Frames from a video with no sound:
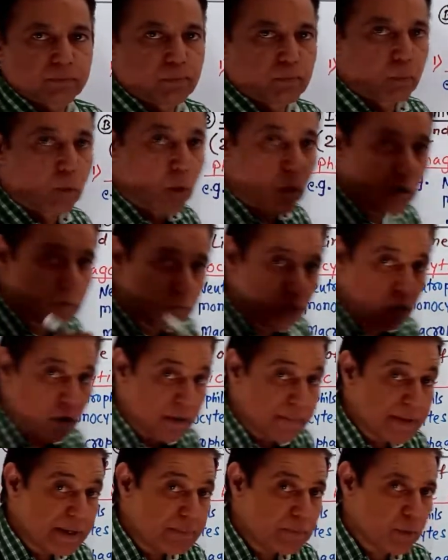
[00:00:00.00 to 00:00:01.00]
pore
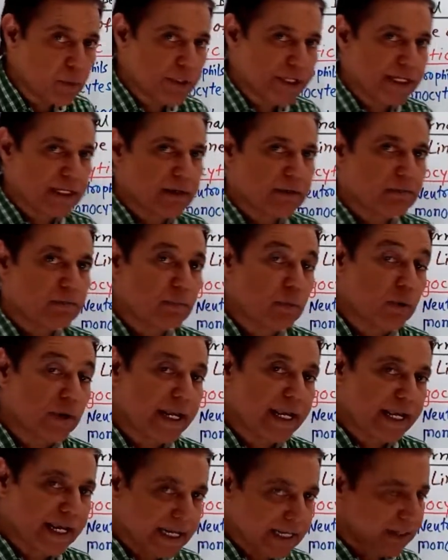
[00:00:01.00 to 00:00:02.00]
forming protein,
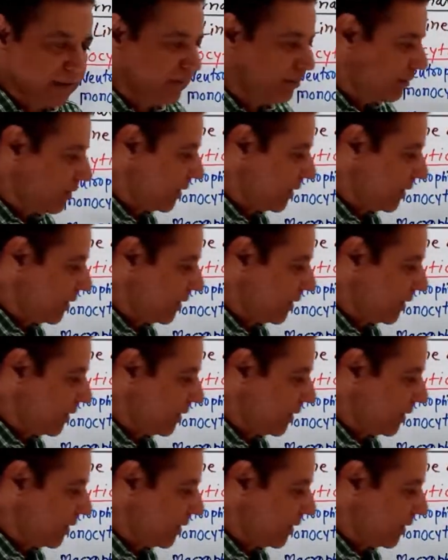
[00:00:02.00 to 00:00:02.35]
porein.